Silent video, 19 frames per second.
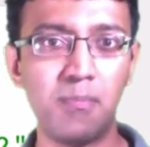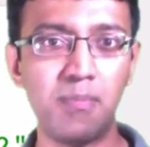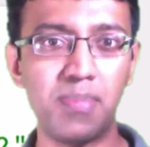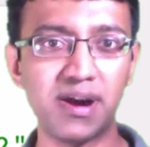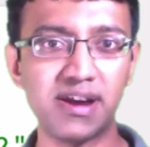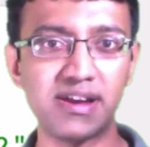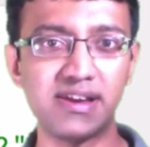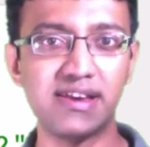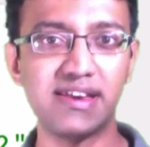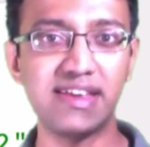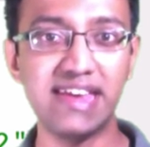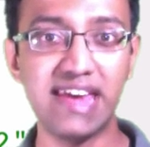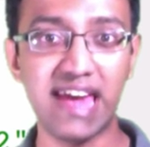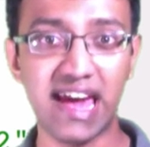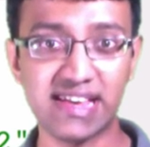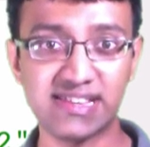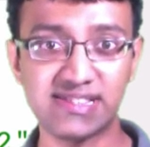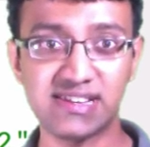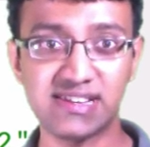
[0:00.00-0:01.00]
But
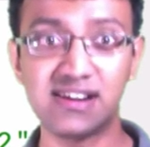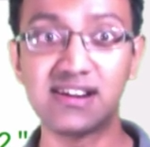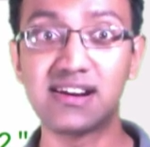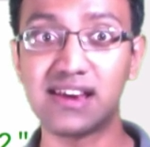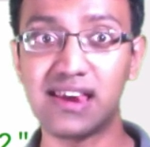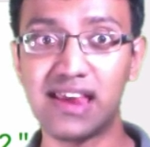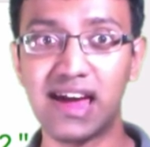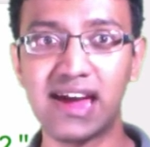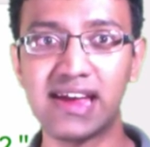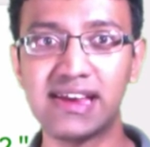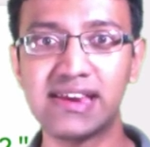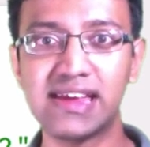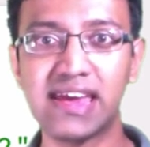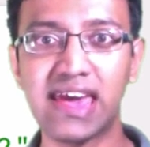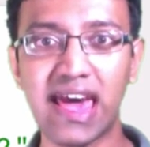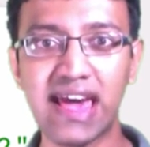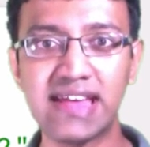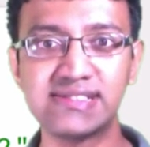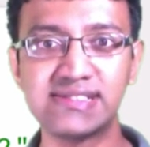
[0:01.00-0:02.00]
yes, a client
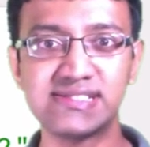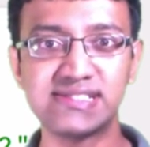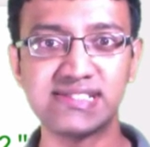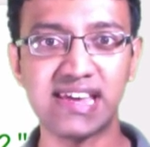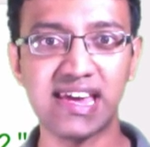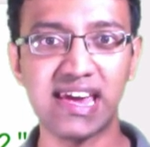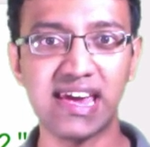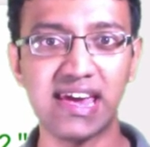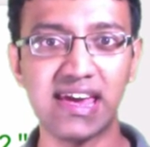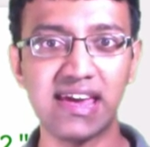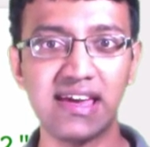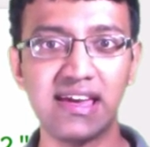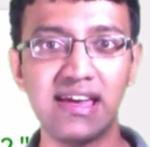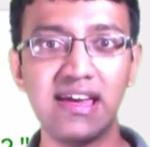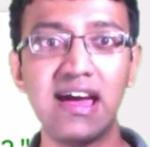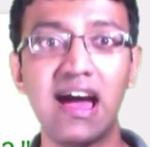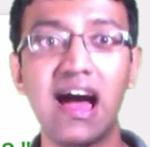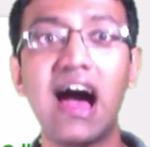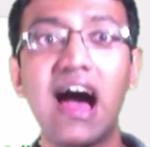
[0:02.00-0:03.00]
can say,
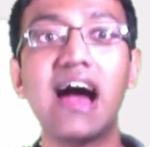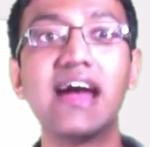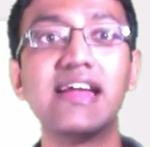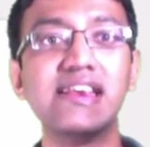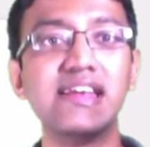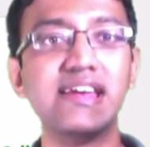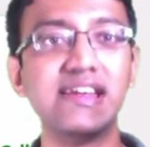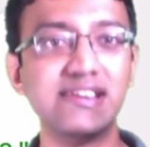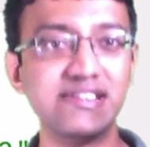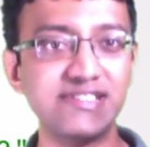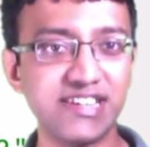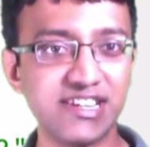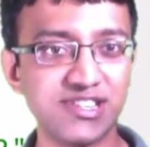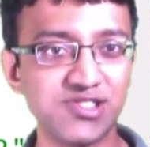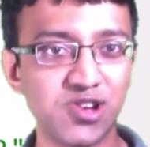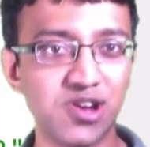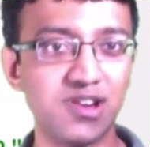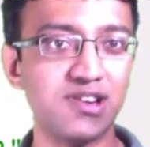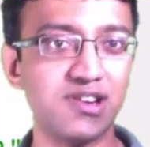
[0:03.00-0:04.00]
I need a
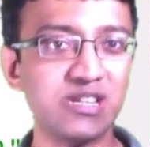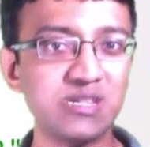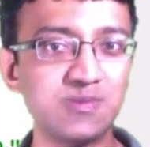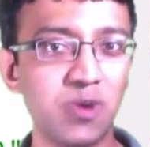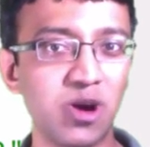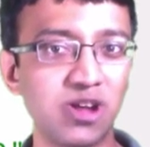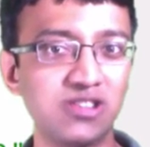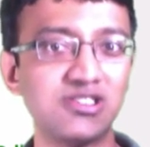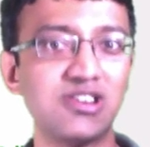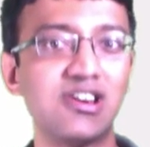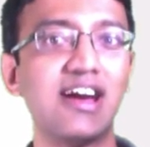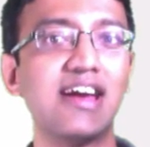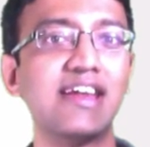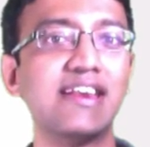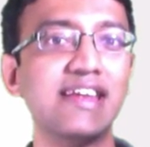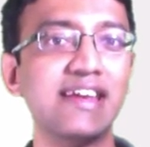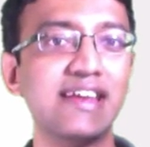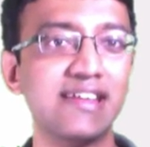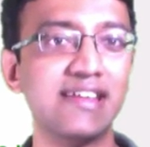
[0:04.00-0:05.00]
JSON response or I
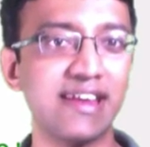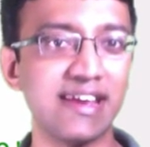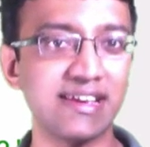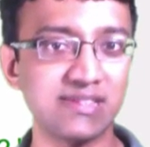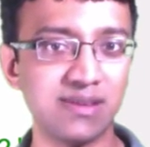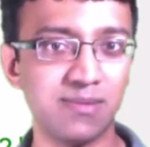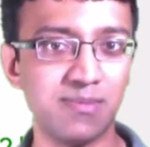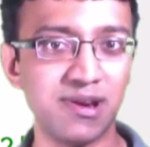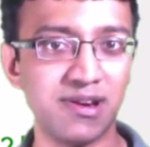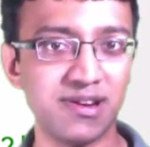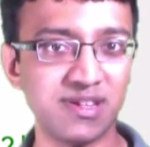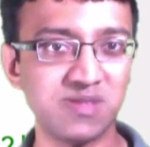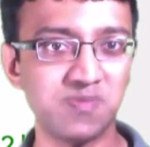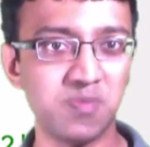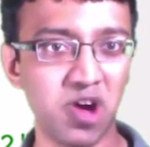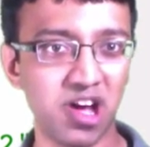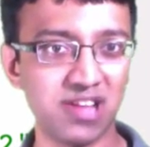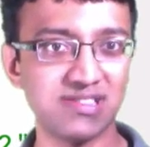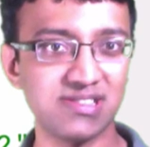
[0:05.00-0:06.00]
need an XML
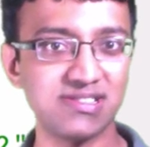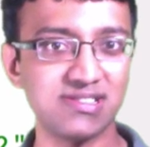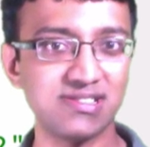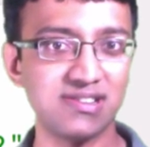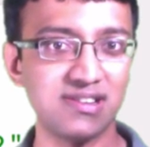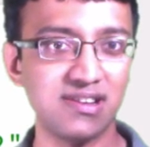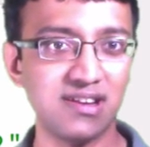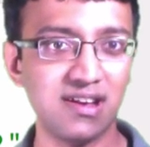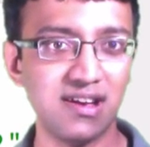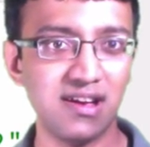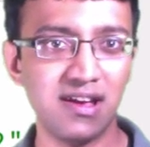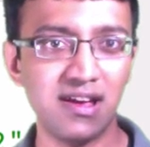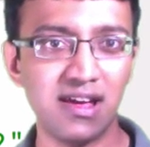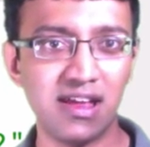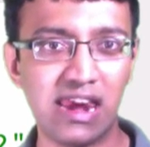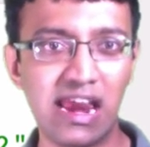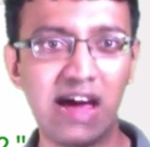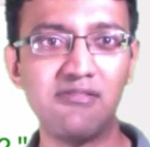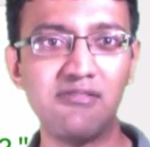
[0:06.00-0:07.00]
response.
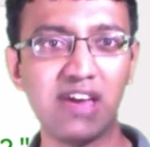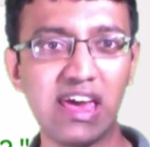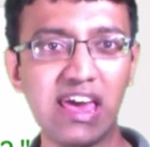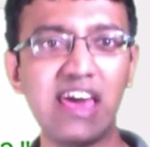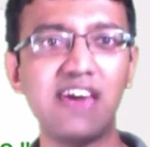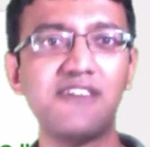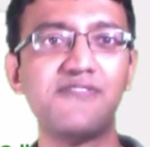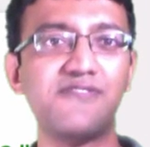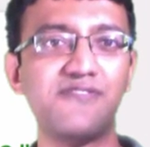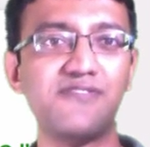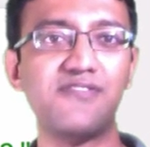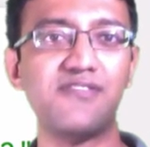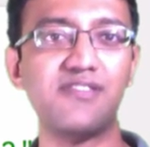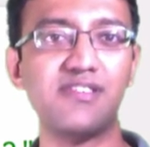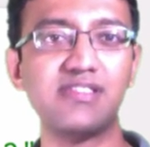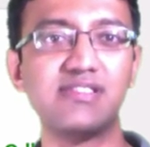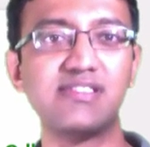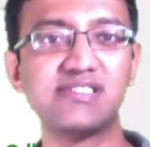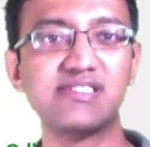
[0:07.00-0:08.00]
Now, if
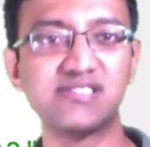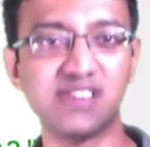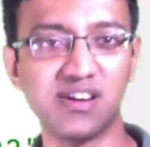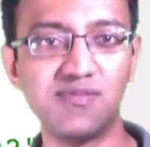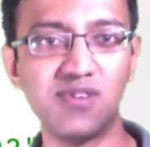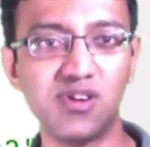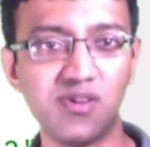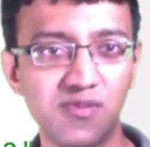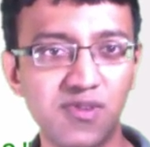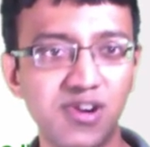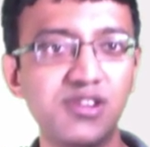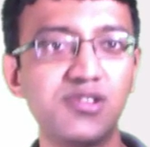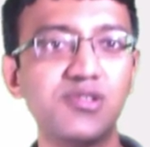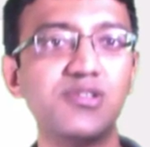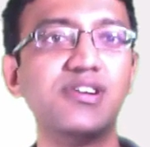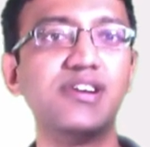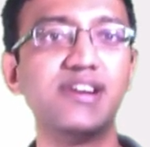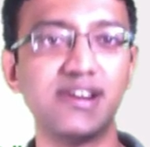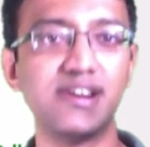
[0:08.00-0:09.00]
the server were
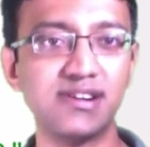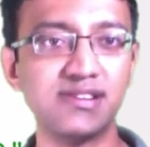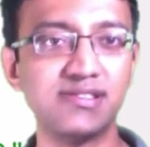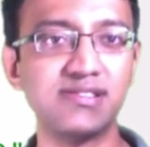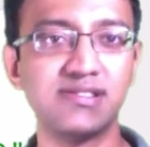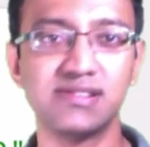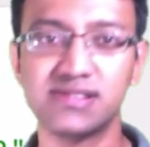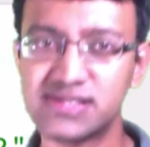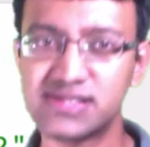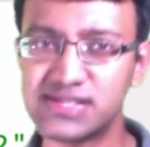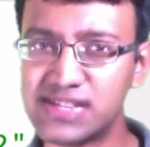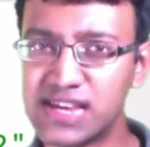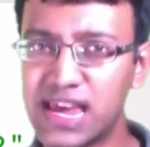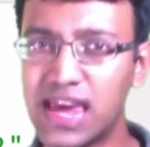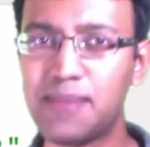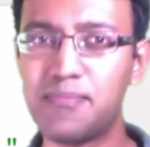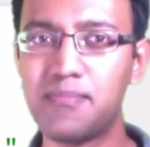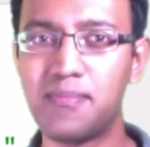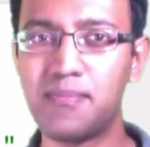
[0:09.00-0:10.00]
to return the
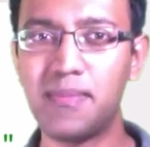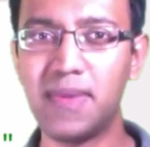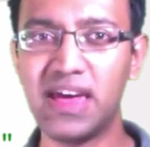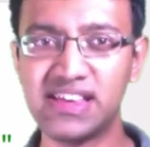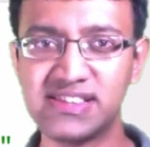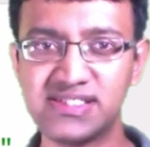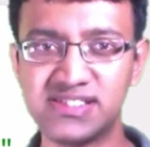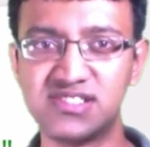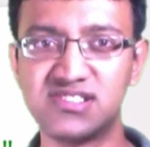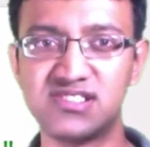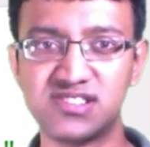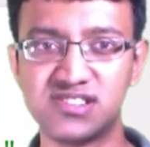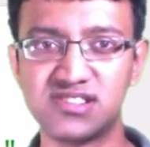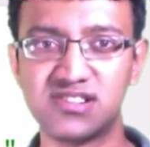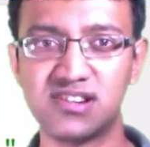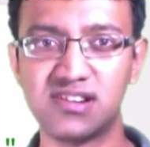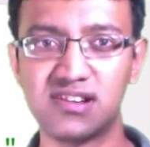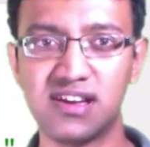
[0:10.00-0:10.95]
same message